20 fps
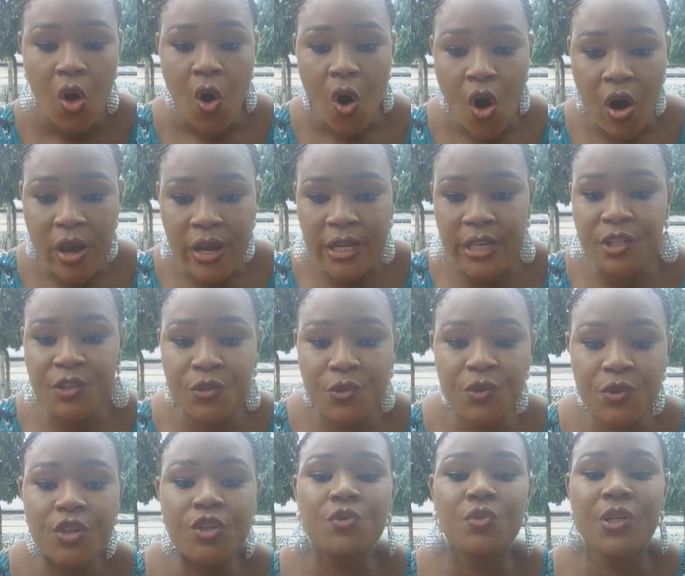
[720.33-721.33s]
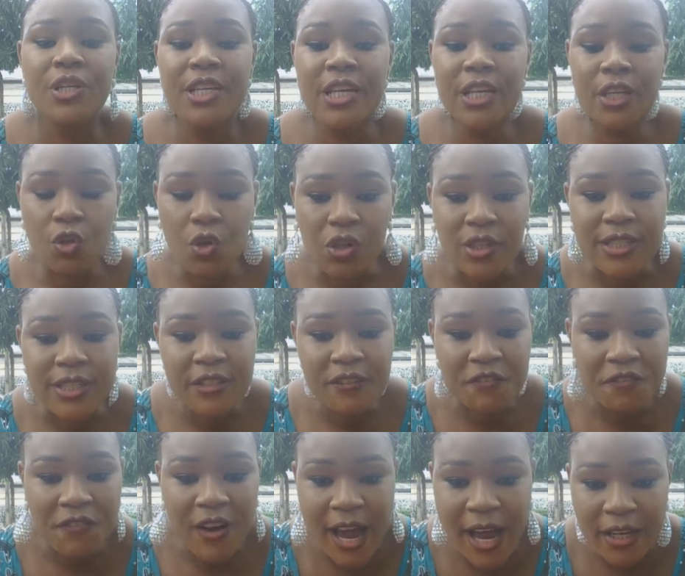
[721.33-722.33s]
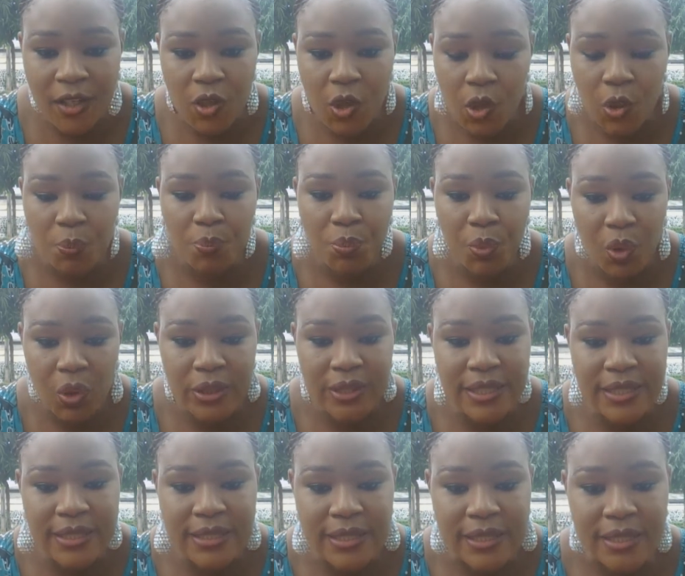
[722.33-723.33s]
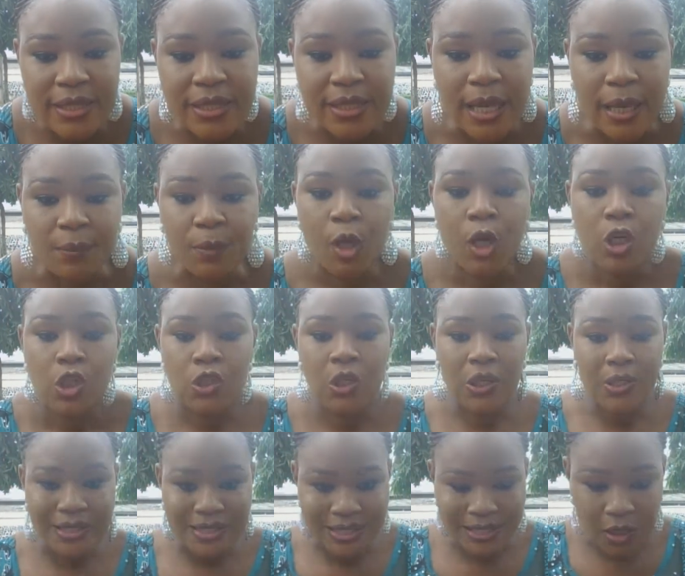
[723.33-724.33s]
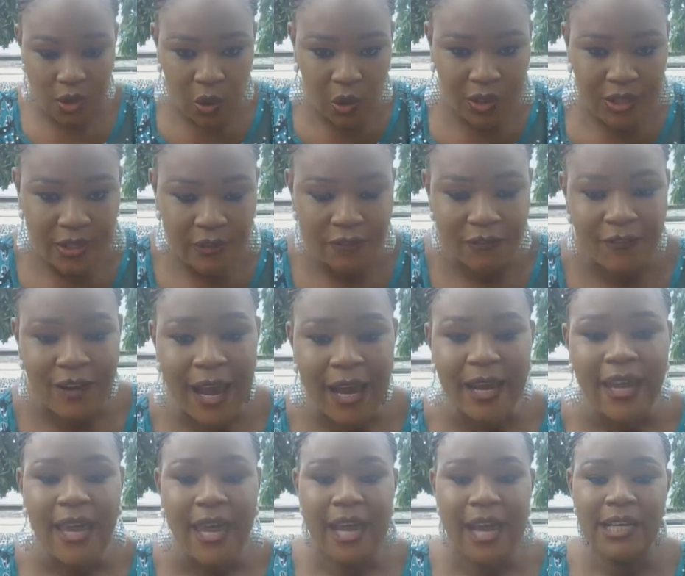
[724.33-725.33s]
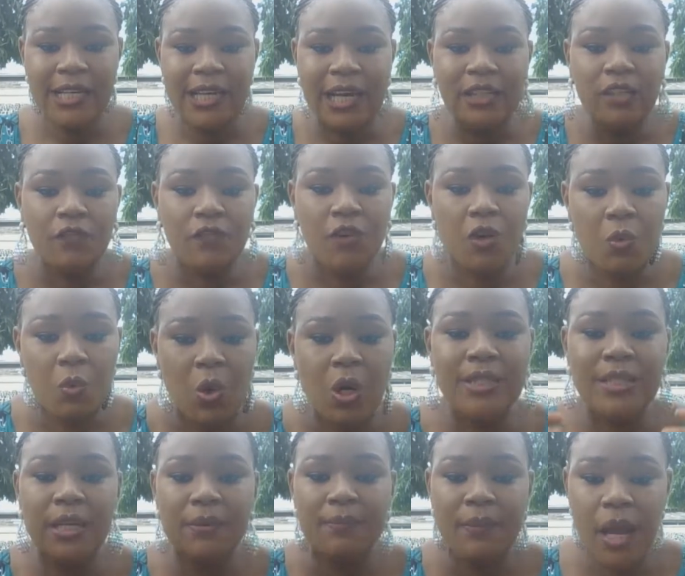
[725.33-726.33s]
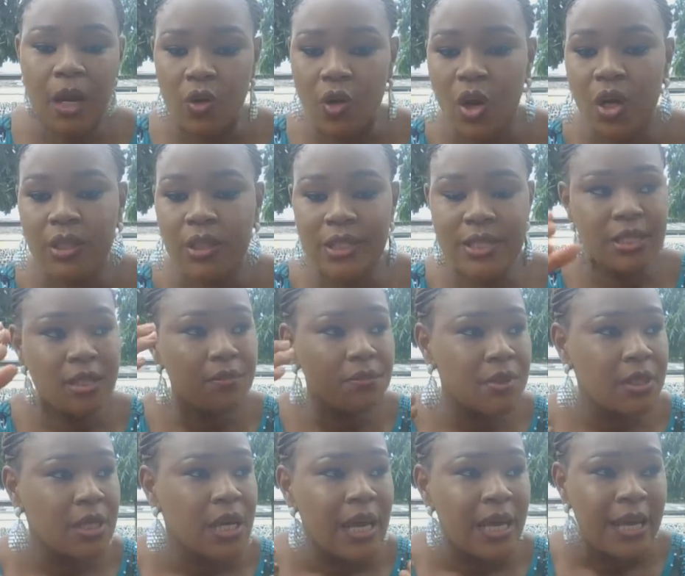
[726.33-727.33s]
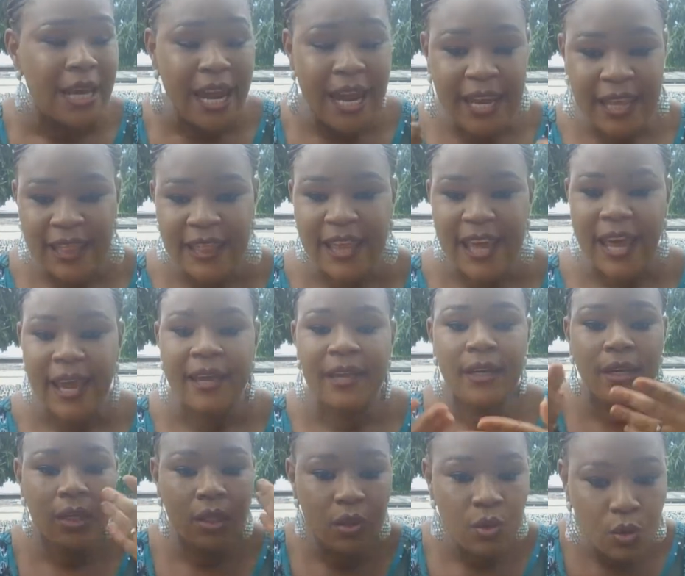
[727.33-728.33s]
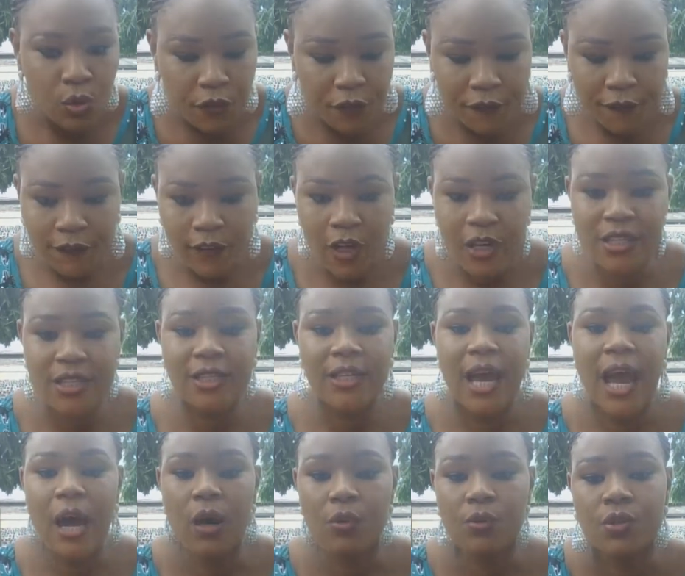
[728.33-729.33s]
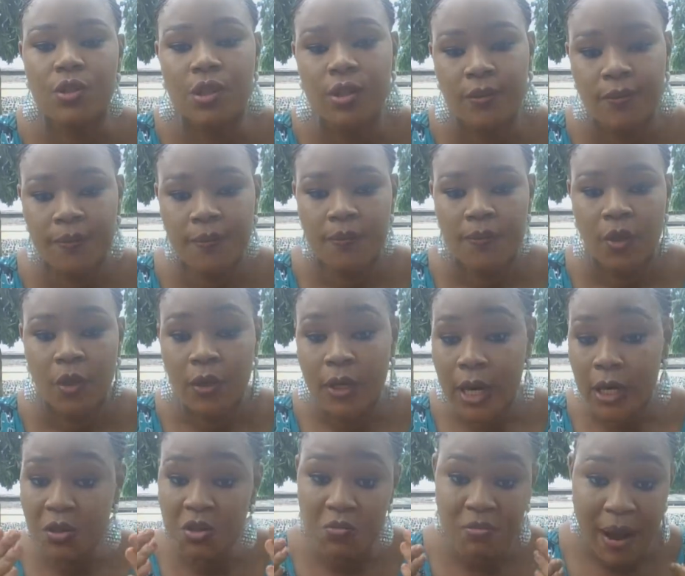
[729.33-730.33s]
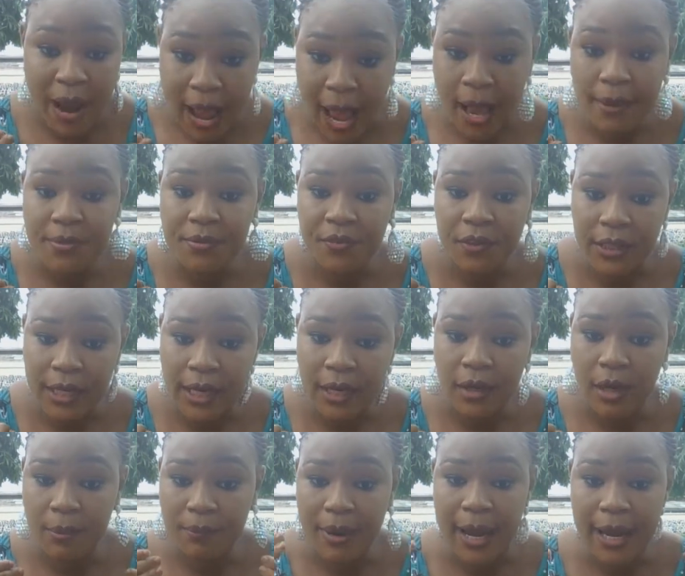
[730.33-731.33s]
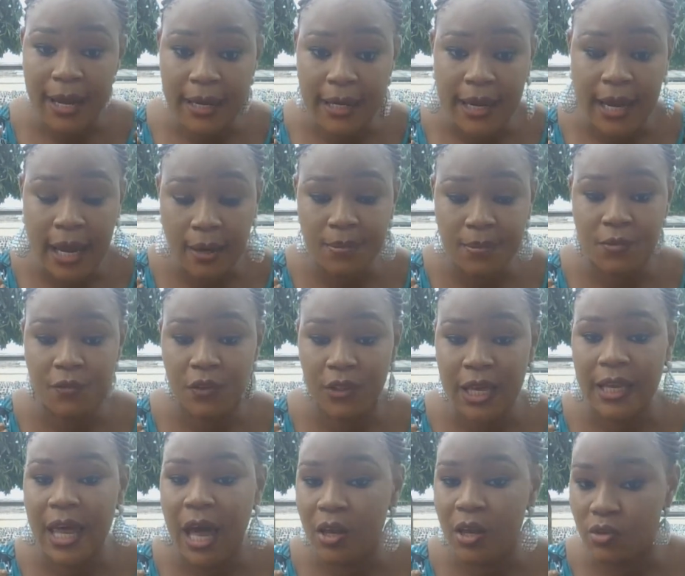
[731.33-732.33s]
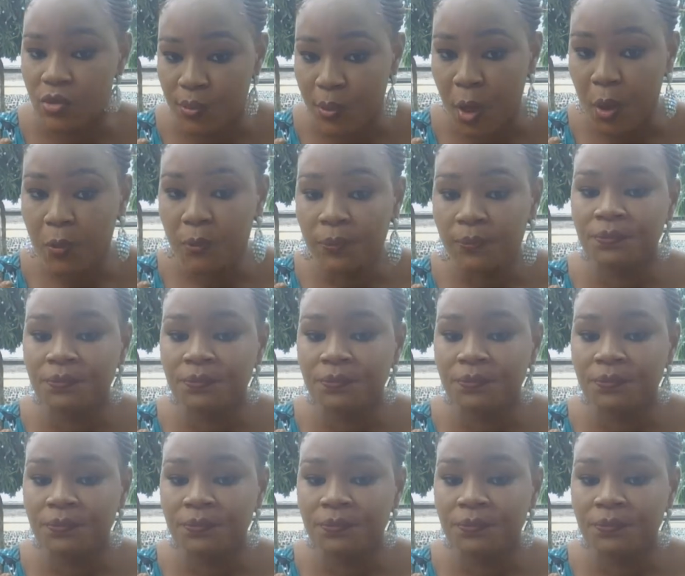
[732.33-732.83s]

All you need to do is to detoxify your body system. Just detoxify any kind of unwanted microorganisms in there. You flush it out. You can use my apps for that, my herbs for that as well.